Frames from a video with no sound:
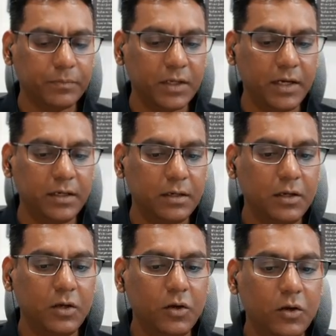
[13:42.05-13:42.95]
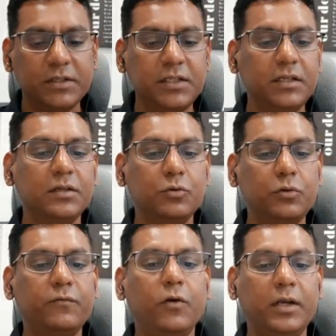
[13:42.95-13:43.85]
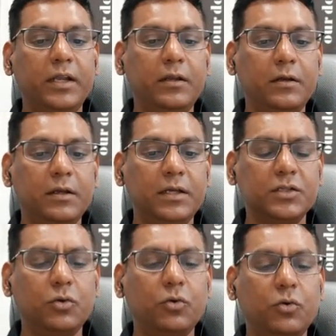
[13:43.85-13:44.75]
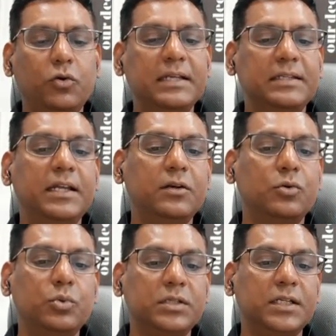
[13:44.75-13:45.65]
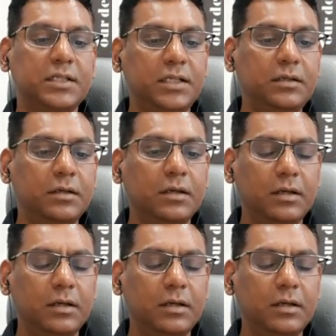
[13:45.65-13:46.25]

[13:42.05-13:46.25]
Correct? Obviously root 14 is going to be less than root 16.